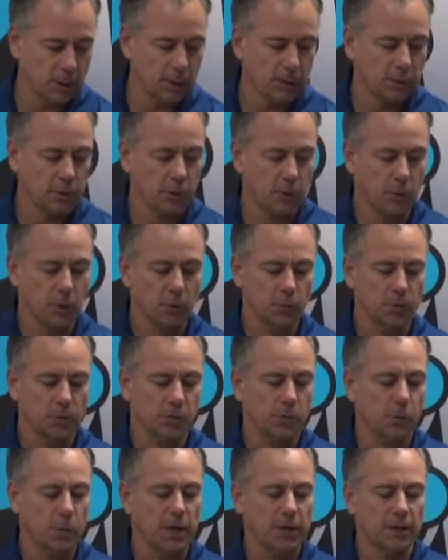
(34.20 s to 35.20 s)
Euro
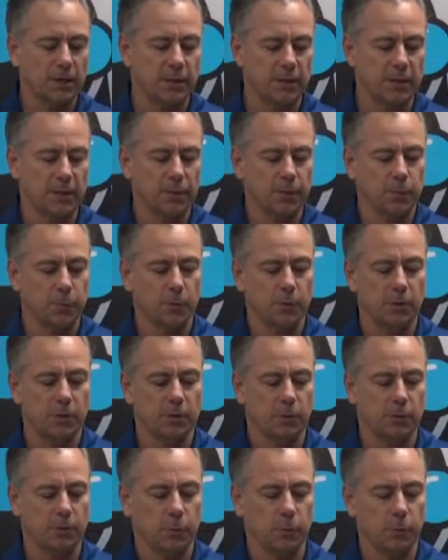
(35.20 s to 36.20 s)
threaded tip
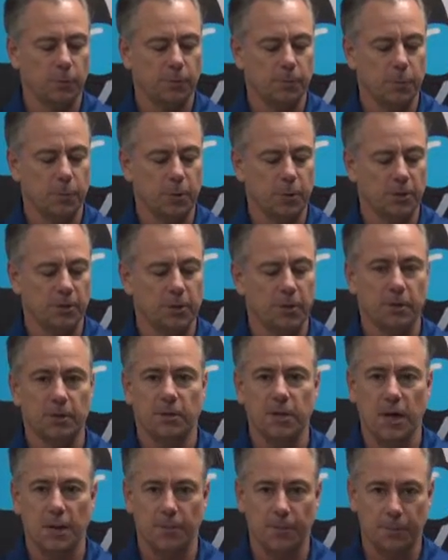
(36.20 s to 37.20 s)
was put into the
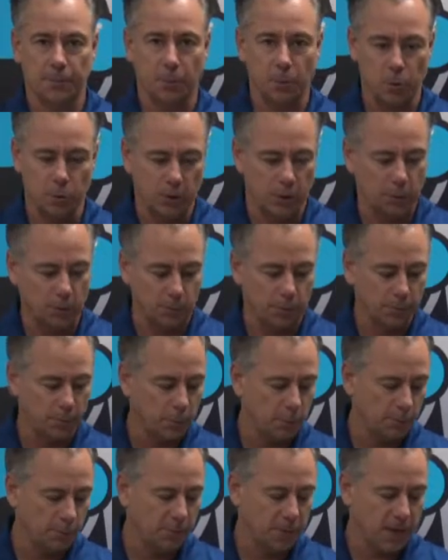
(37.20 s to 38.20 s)
top of the pole, you can
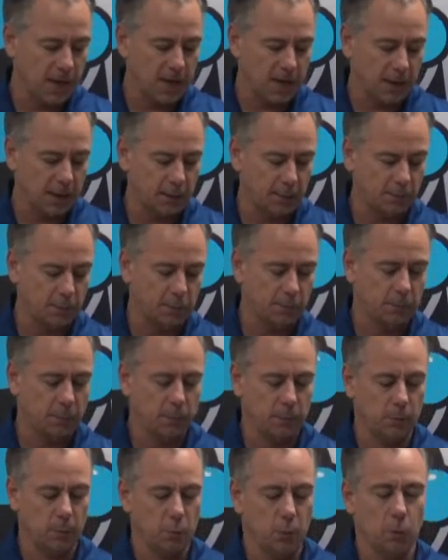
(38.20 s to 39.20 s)
remove that,
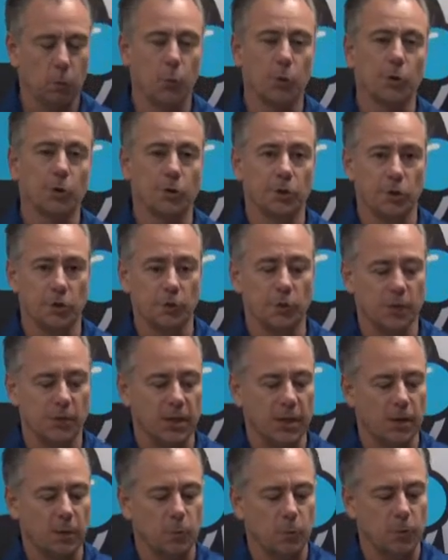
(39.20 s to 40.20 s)
or where your
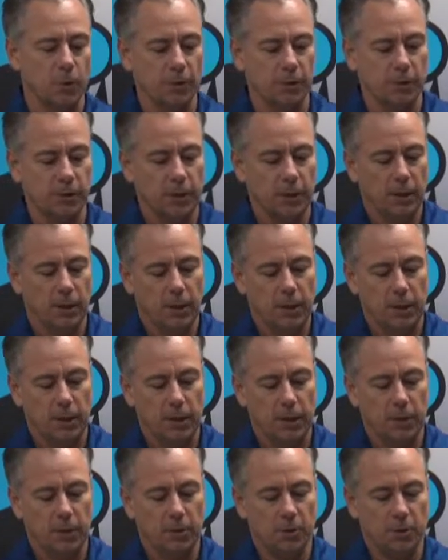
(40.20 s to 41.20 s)
gooseneck was,
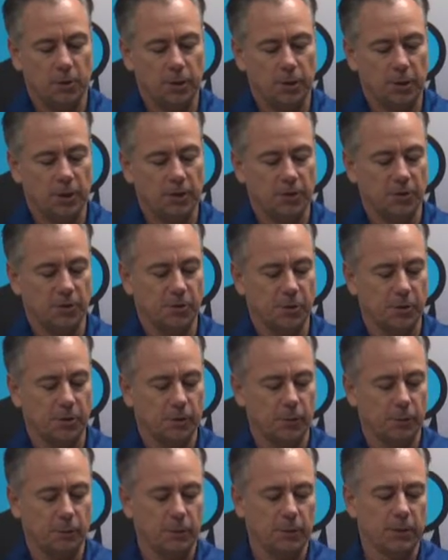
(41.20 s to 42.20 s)
and you can
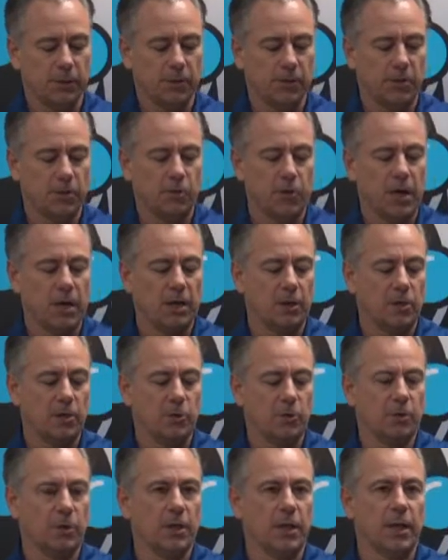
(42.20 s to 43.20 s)
insert this straight
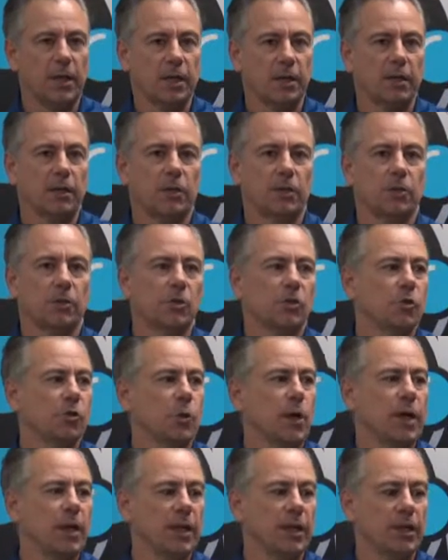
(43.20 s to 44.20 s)
gooseneck
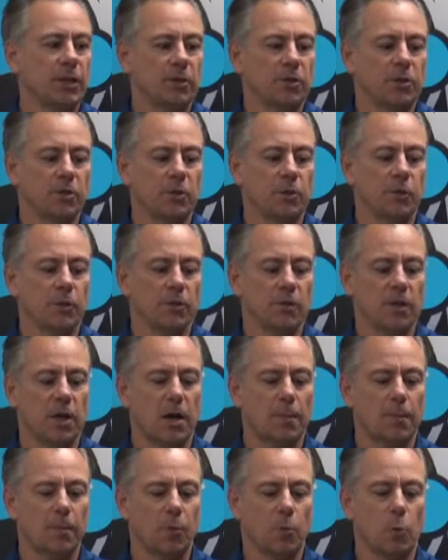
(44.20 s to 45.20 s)
straight into the
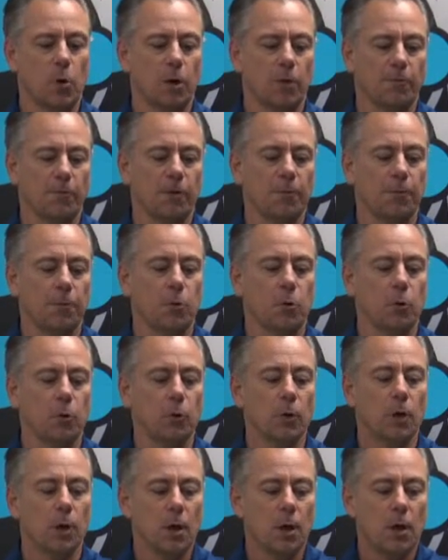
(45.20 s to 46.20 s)
top of the waterfed pole.